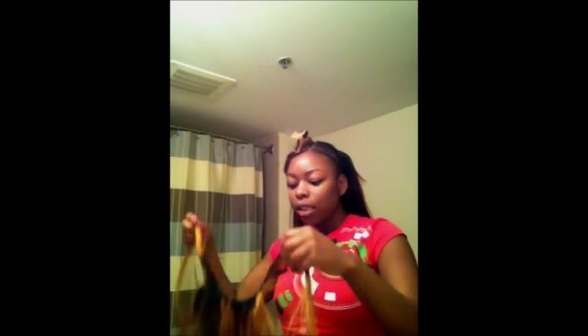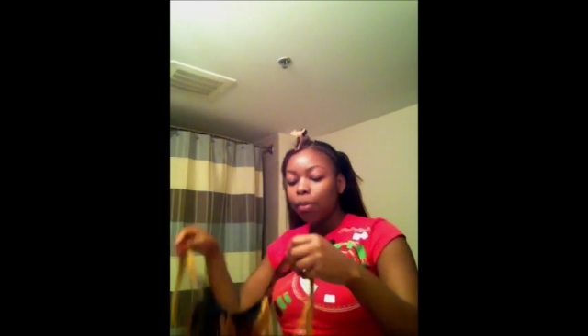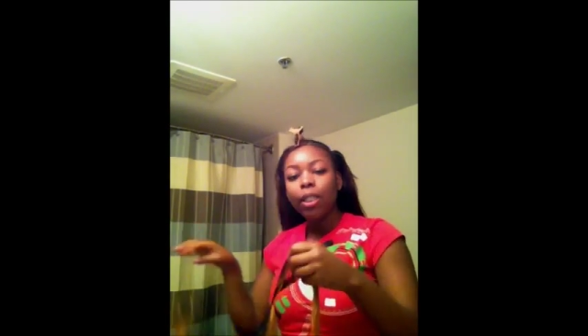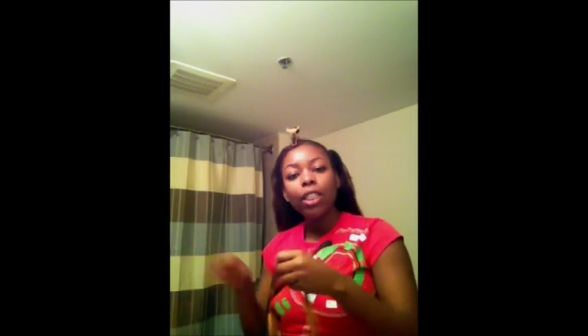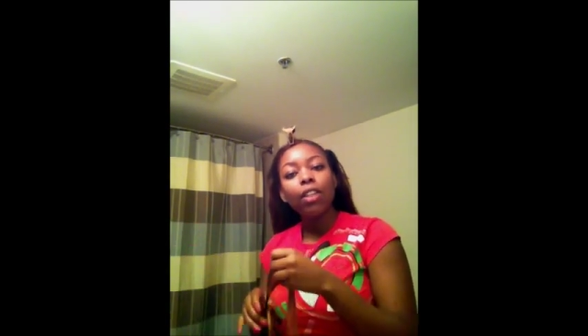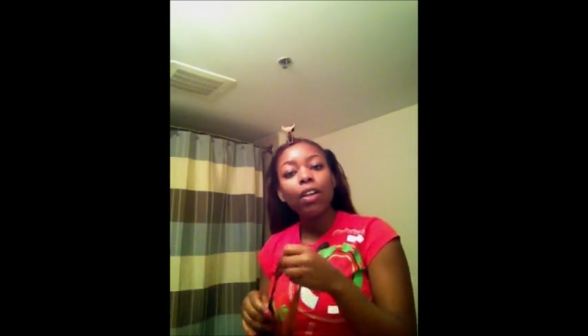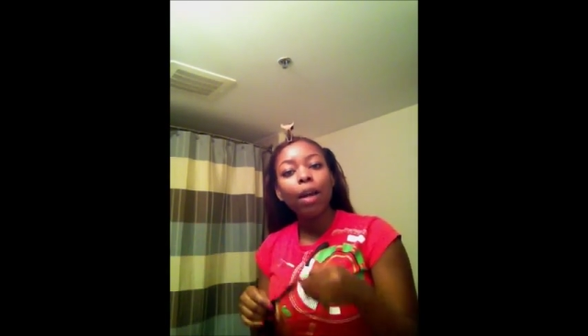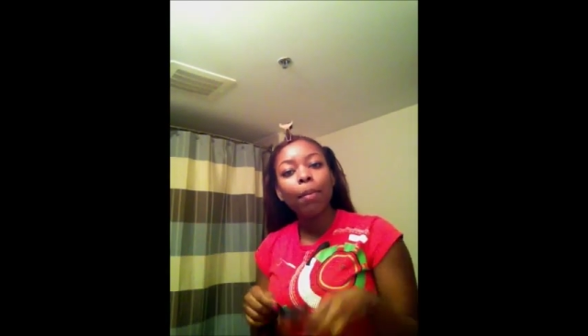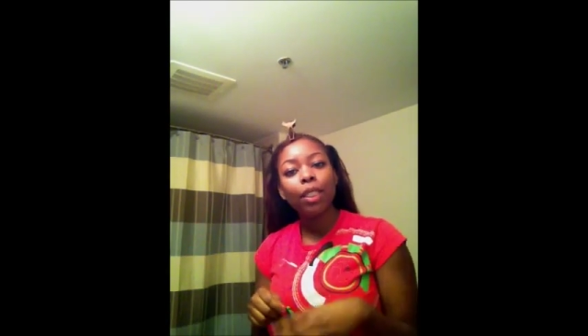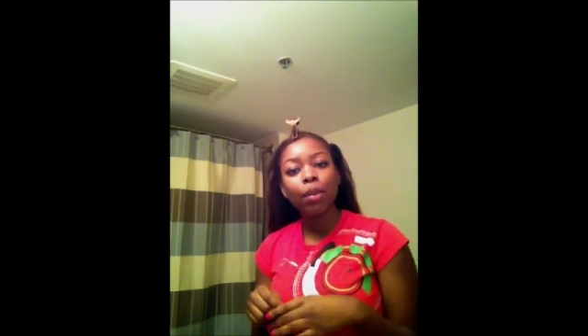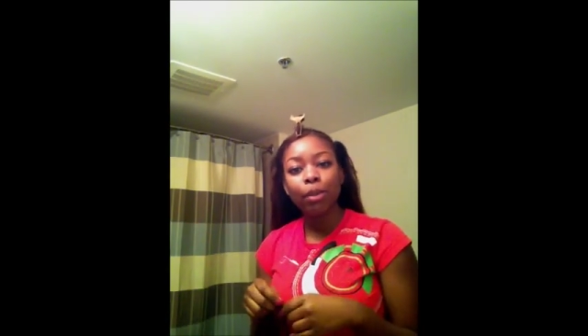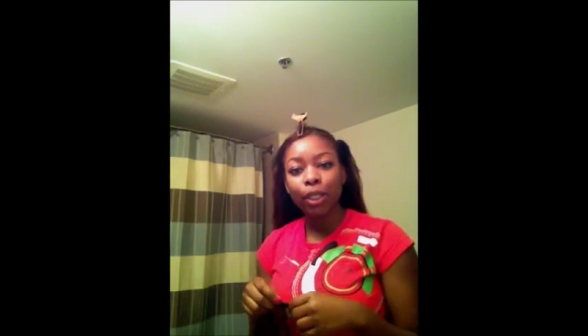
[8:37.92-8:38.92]
Depending on how
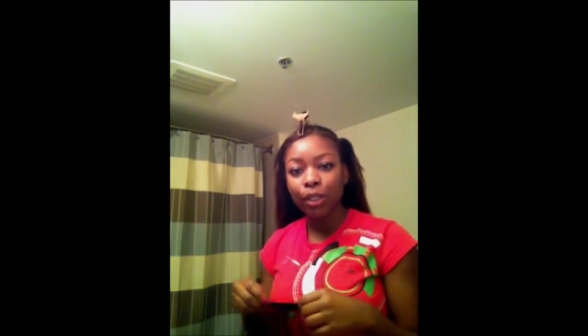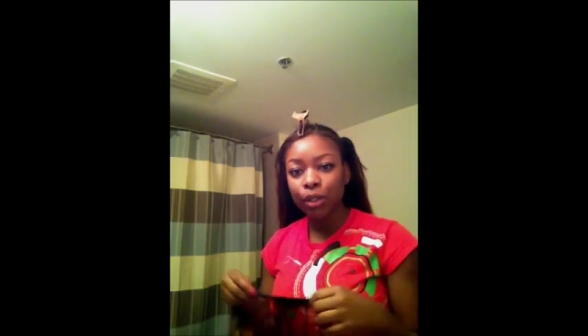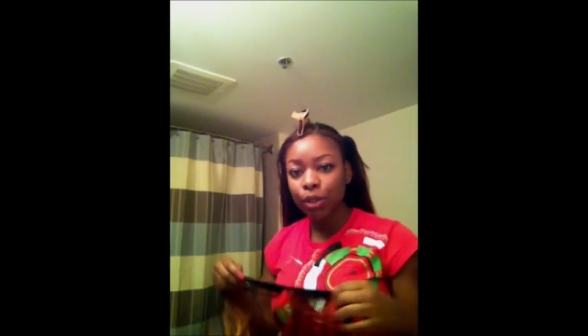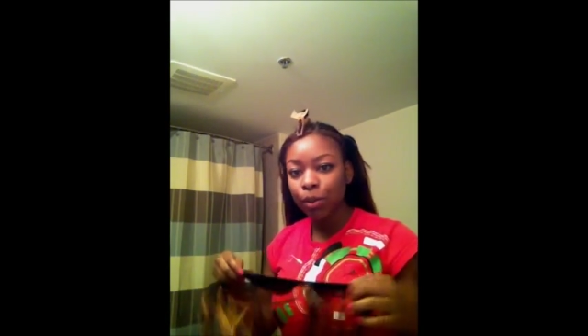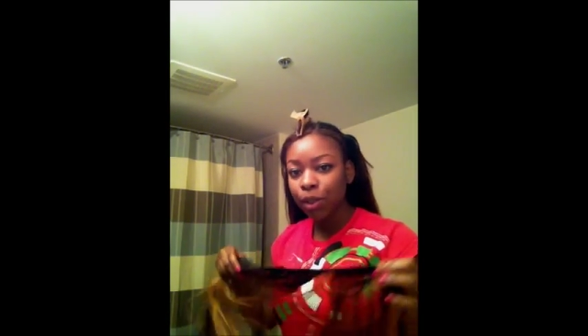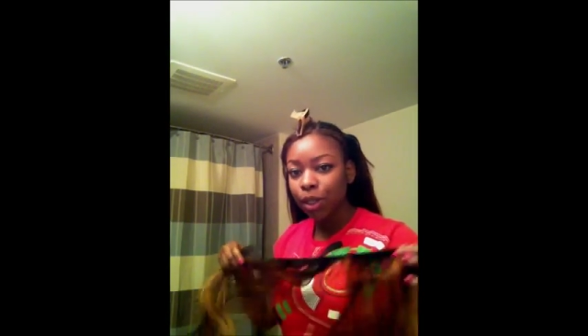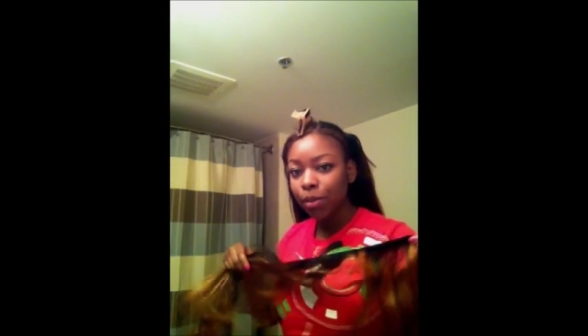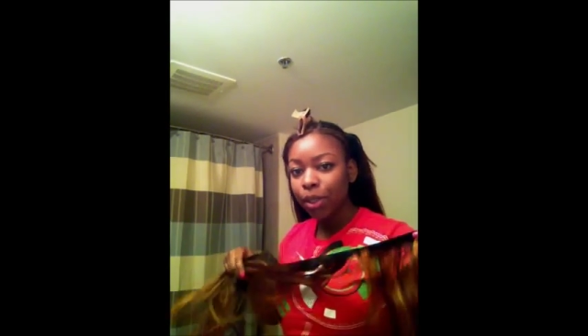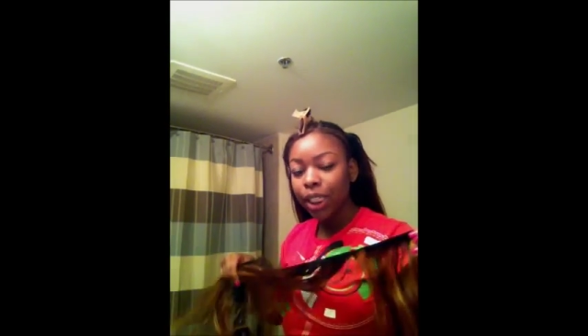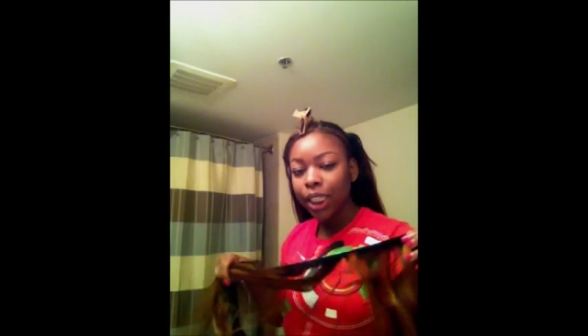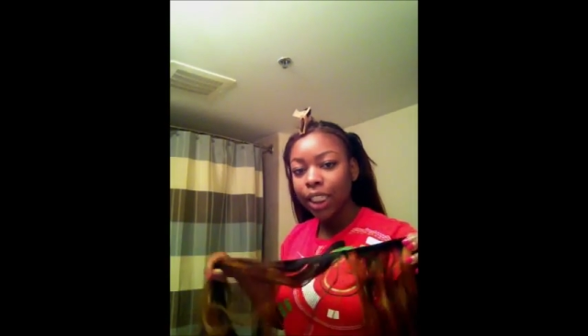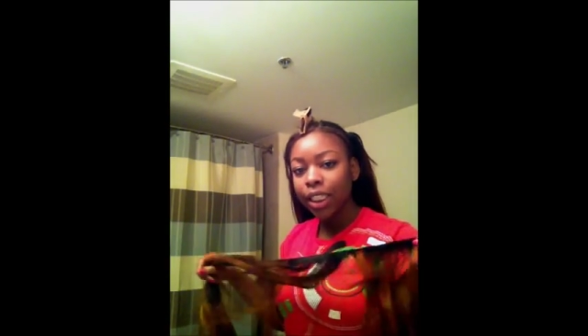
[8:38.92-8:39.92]
many bundles you want to
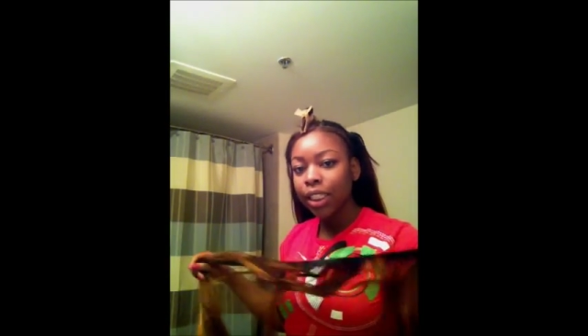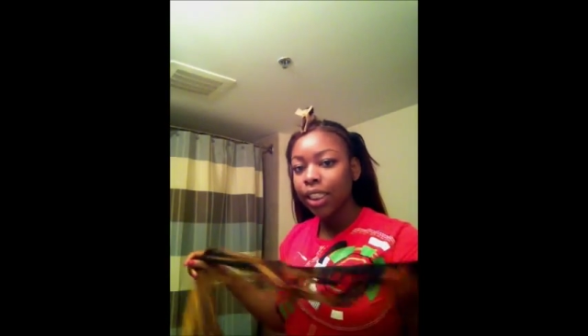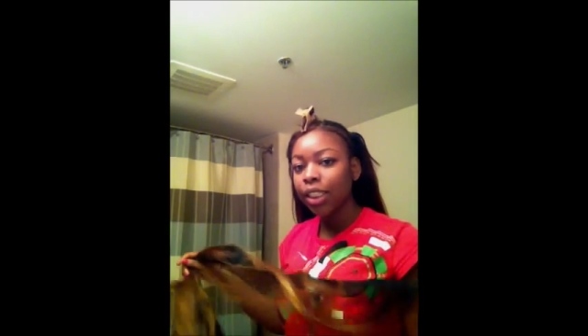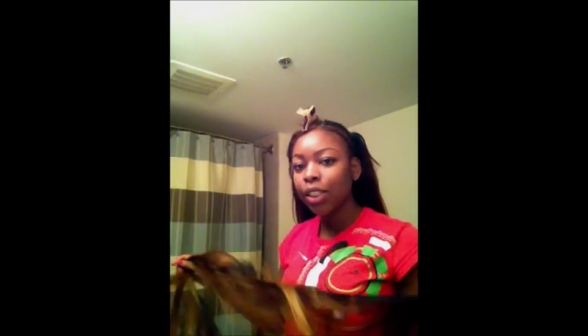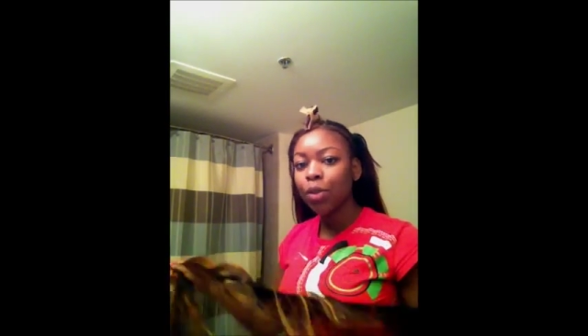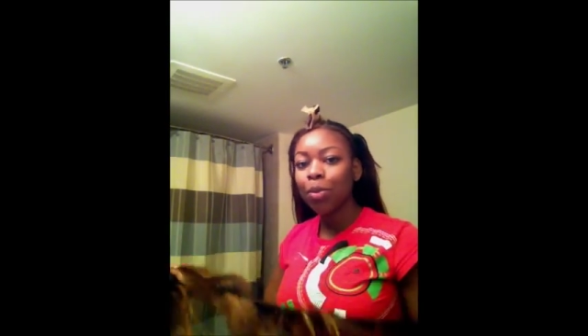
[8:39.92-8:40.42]
put in,